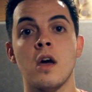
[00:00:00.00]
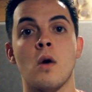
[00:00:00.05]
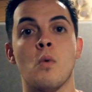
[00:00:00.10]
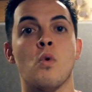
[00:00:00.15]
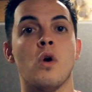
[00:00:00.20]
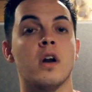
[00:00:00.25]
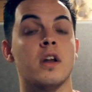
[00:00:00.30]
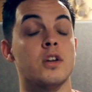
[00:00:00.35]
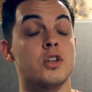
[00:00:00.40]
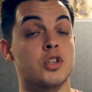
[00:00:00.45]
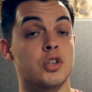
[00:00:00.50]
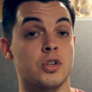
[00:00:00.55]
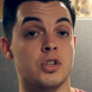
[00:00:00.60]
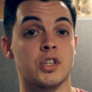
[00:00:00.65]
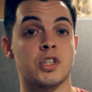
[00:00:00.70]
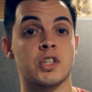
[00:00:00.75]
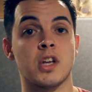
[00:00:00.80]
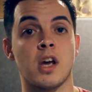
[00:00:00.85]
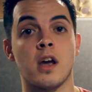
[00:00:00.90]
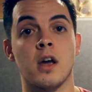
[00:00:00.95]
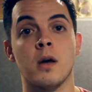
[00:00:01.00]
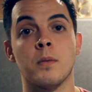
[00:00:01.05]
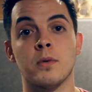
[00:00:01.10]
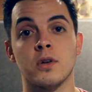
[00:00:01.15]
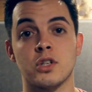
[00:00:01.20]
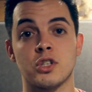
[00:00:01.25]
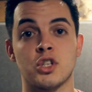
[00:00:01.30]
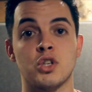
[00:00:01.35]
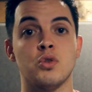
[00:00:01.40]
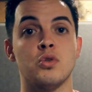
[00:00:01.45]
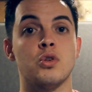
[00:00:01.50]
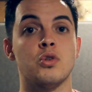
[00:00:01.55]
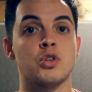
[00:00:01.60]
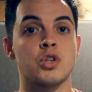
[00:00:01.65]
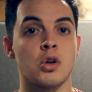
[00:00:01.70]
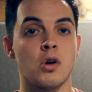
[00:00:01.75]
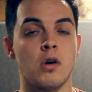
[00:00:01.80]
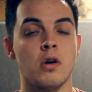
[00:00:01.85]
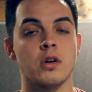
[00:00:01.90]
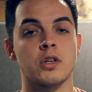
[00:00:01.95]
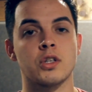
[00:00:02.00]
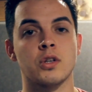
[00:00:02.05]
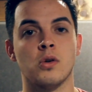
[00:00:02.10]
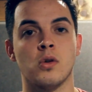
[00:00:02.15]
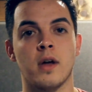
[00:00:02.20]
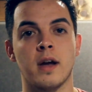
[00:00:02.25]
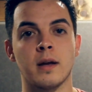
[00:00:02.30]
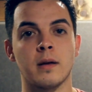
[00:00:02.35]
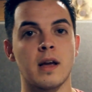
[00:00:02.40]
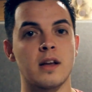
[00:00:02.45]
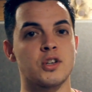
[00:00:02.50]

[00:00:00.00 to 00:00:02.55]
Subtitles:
One, it should say it, but two, you should also